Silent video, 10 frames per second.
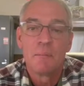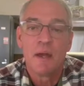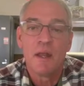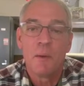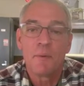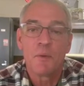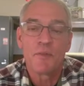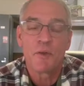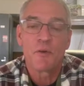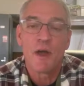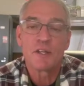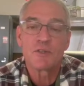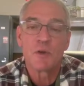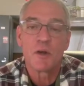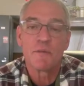Might help you with your garage
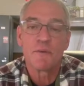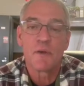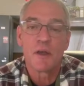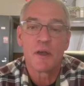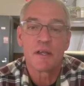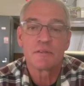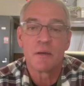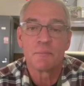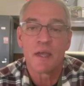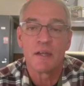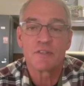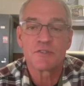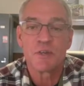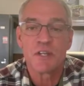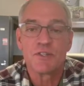door if you're hearing some kind of
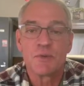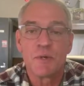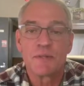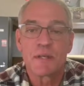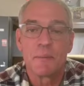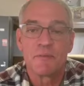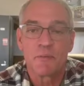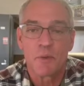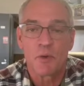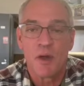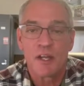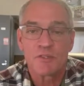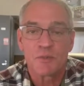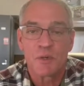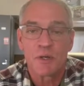strange noise coming from your garage
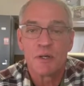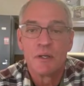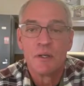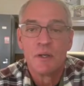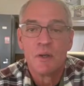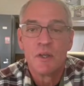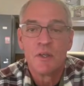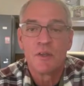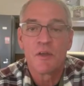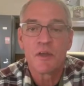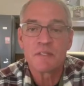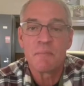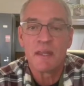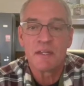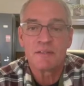door. There is
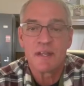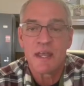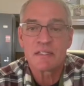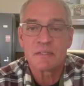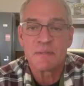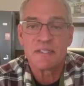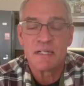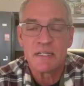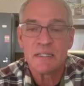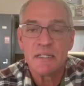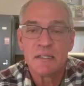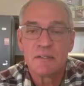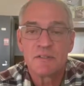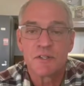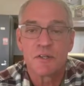maintenance that has to be done
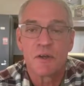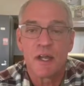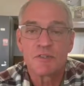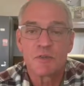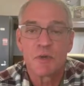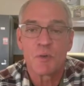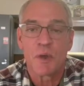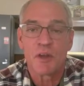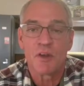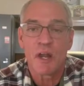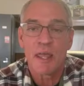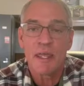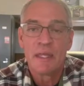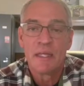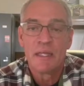to your garage door regularly.
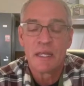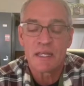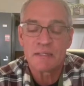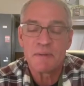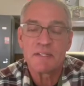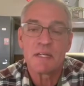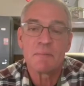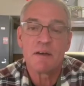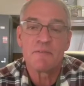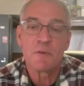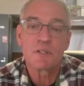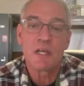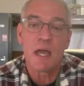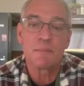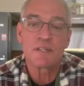It has to be done about 4
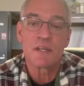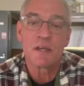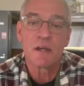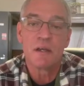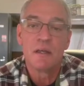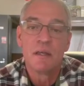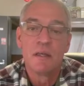times a year.